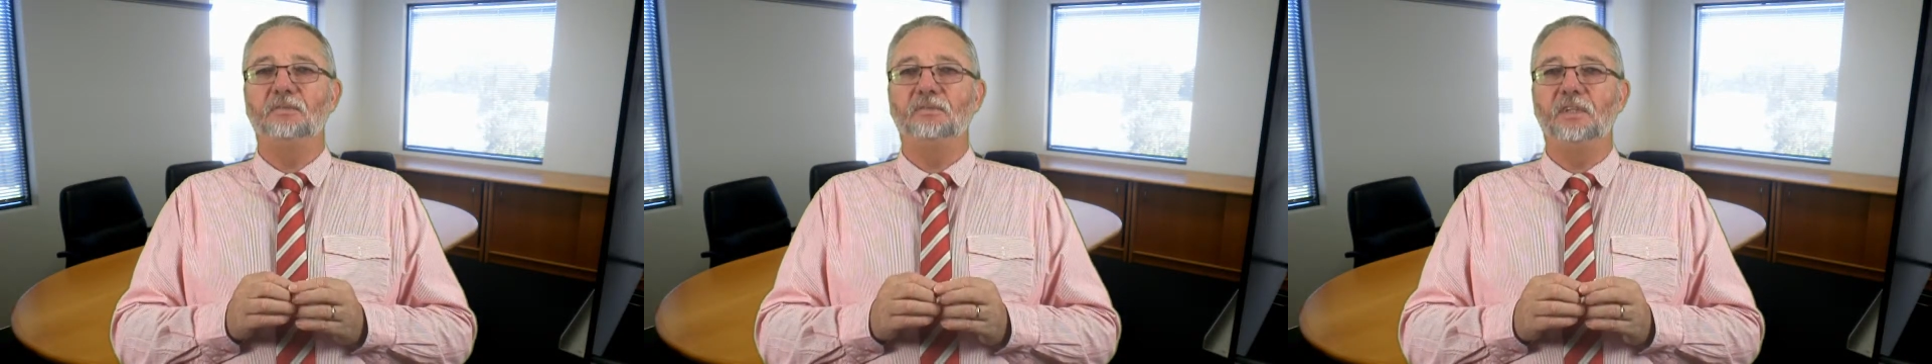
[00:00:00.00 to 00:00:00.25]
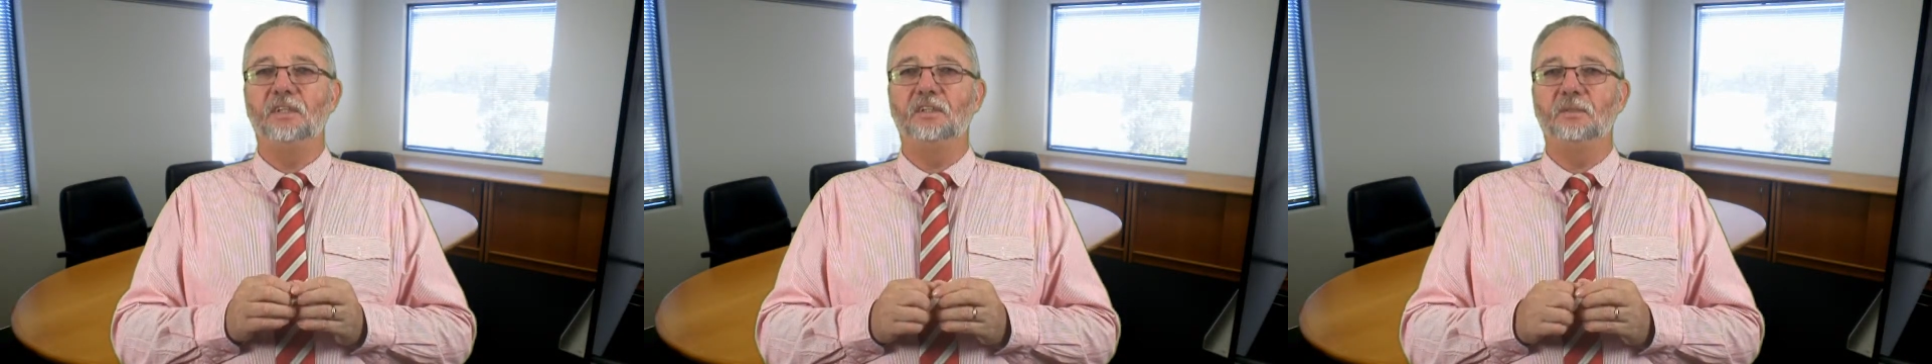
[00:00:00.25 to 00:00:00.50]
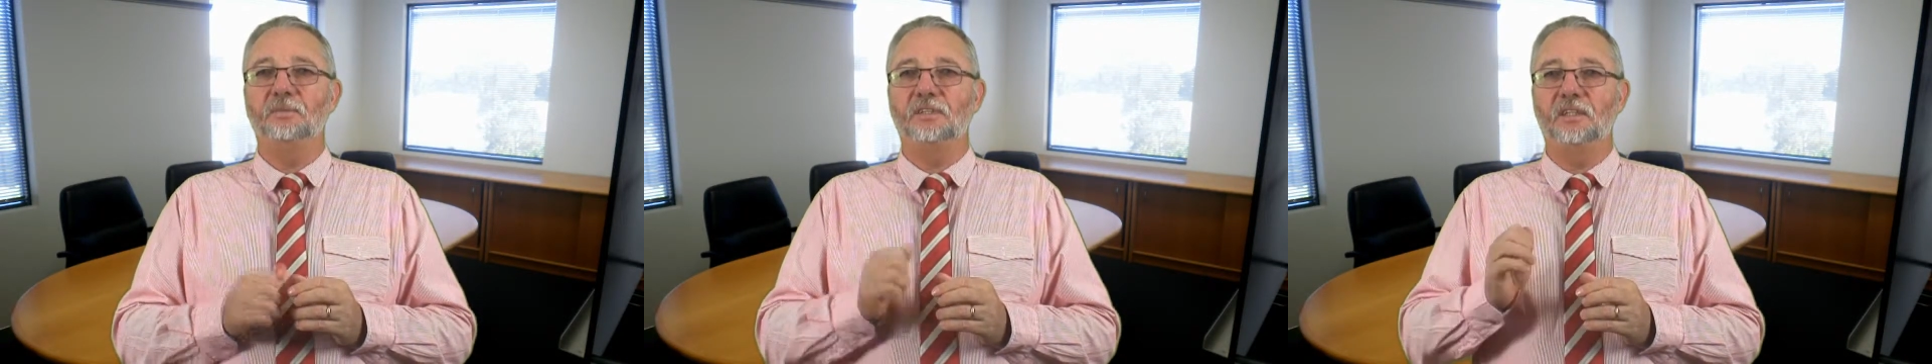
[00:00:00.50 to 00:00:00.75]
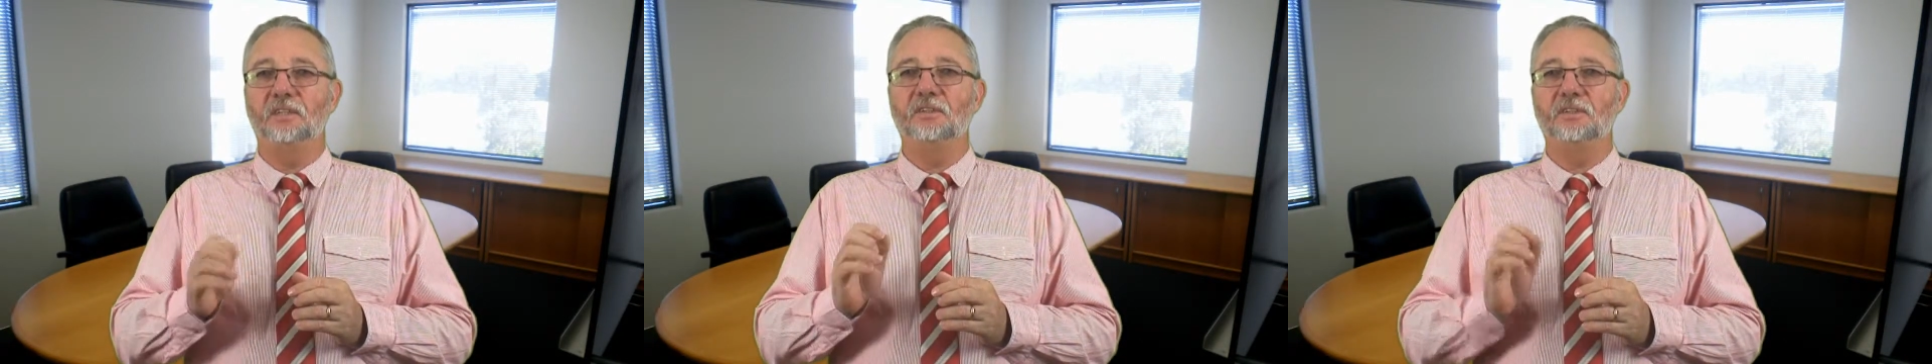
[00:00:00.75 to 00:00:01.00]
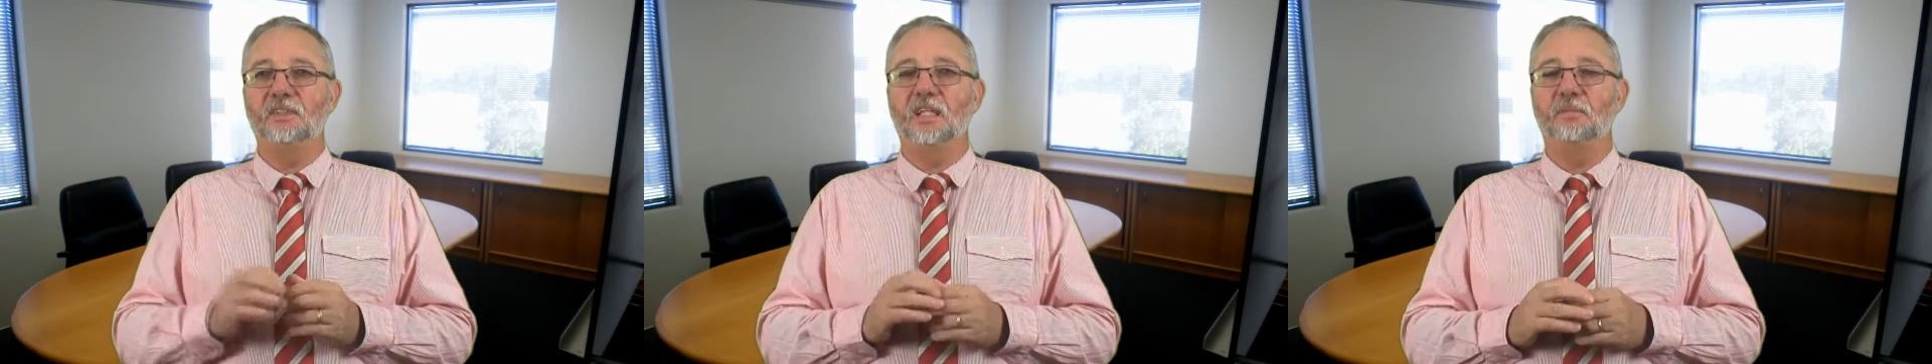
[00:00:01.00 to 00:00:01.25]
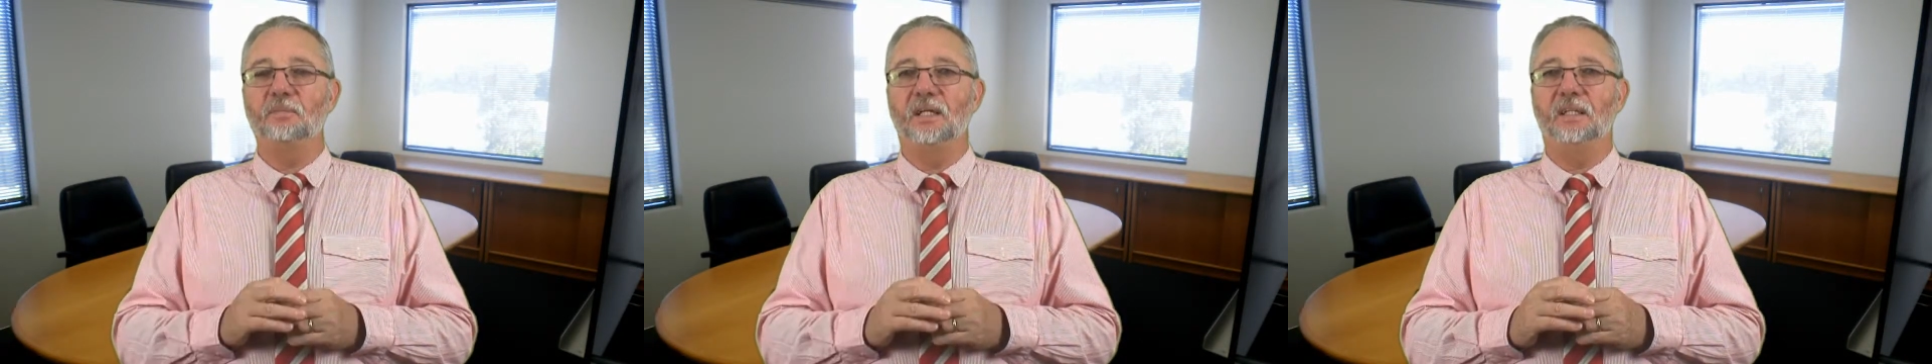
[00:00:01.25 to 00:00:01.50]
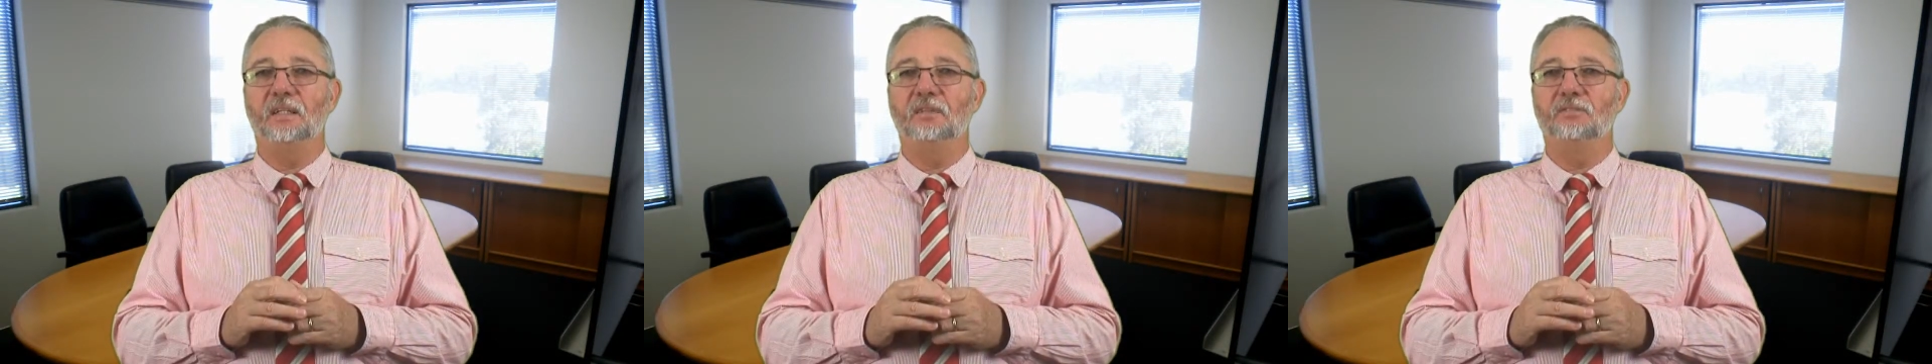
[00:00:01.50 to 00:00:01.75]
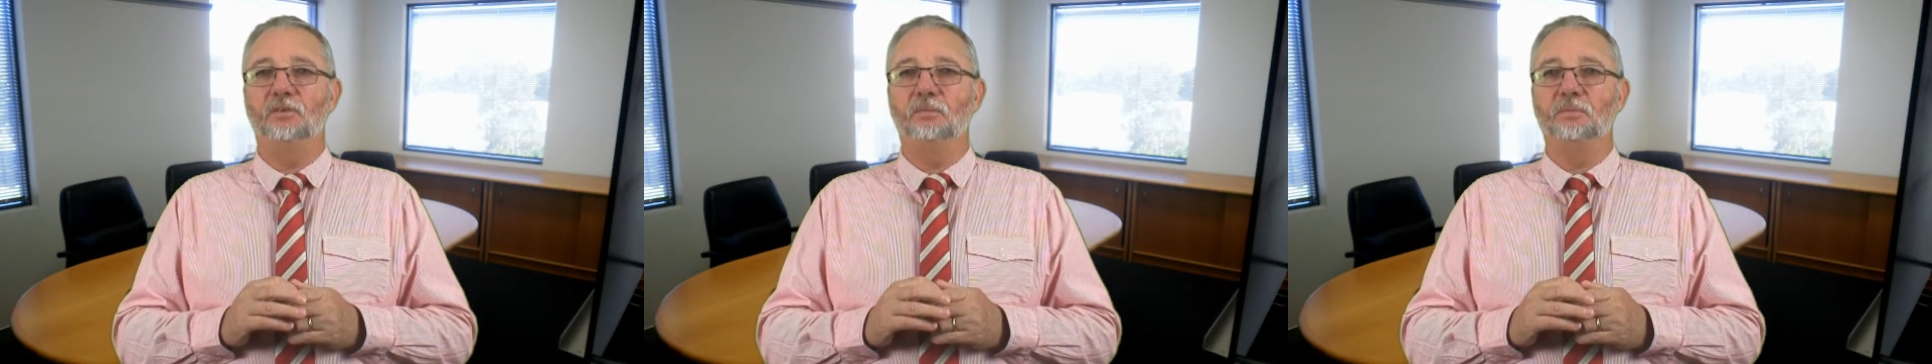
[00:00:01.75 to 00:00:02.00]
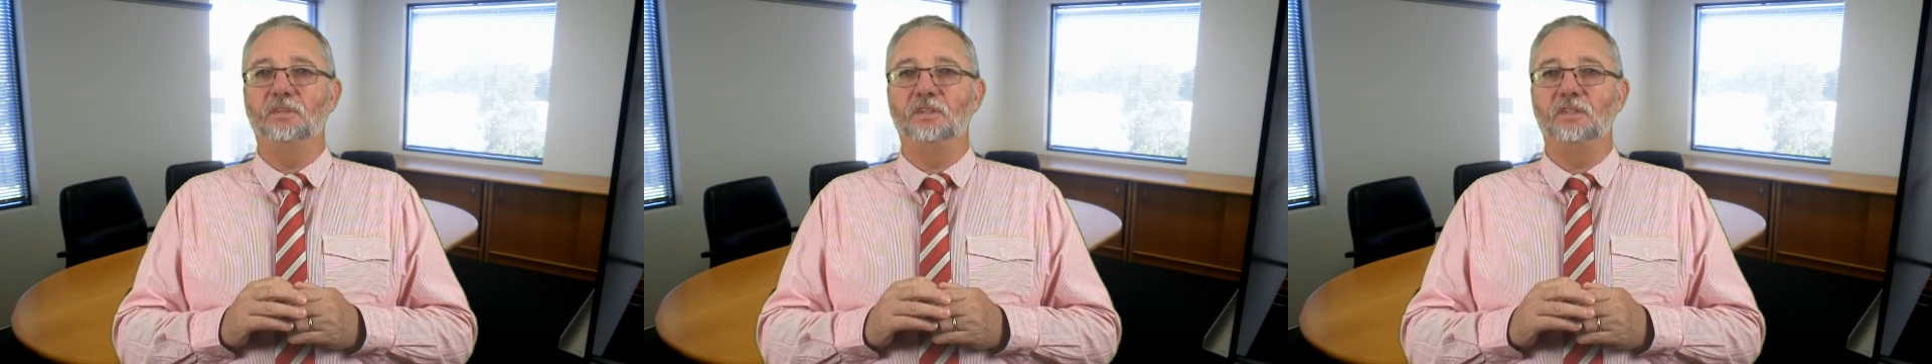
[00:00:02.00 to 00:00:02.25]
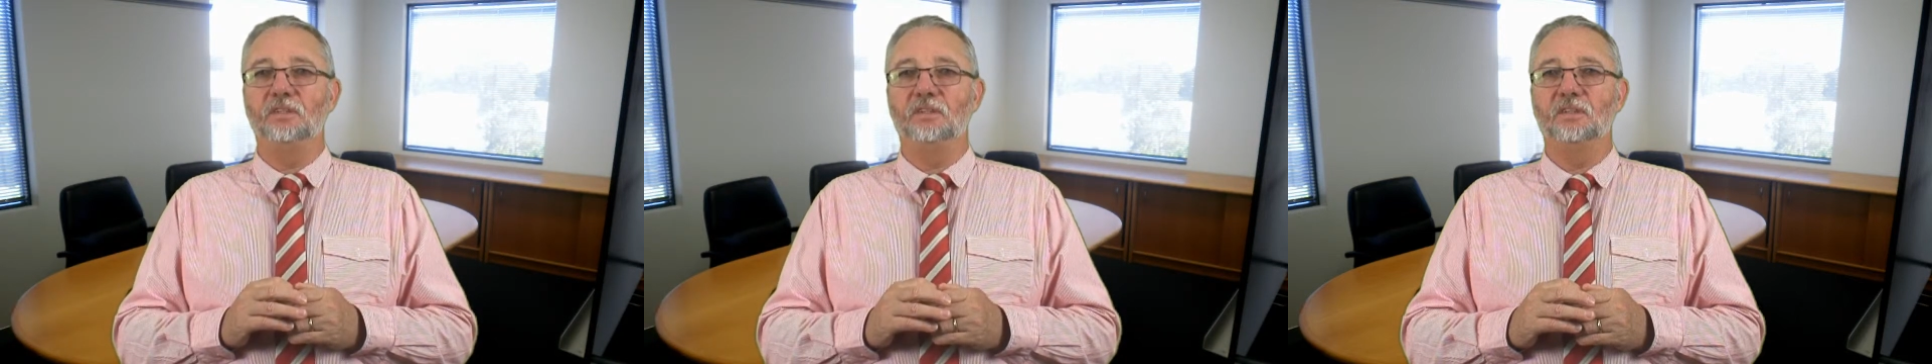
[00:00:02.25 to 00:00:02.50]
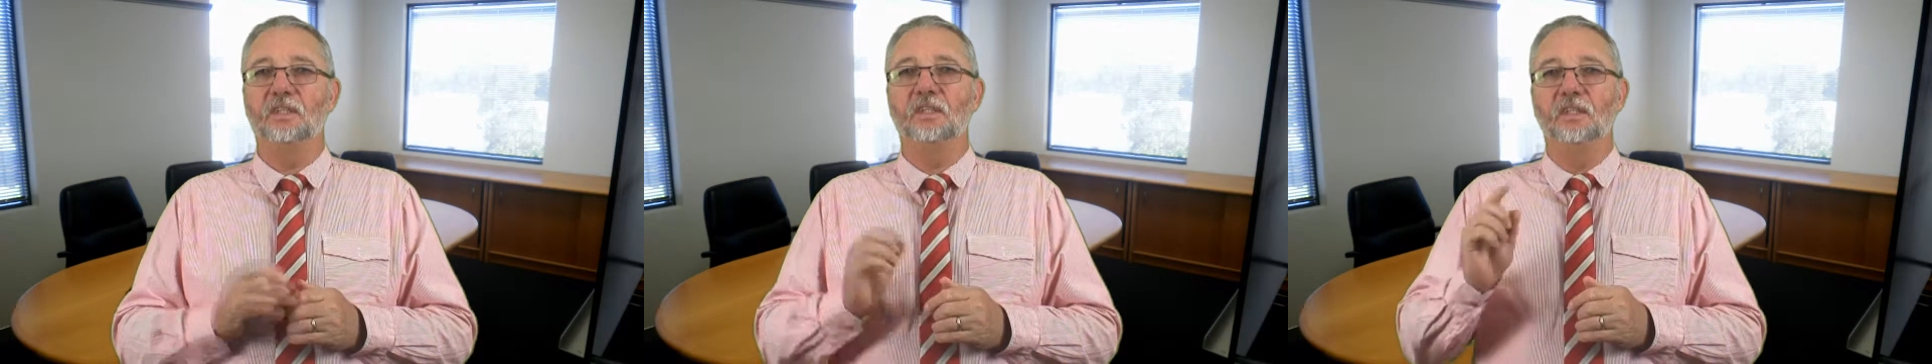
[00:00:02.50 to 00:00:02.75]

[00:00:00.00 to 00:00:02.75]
fingertips so you can start making informed decisions.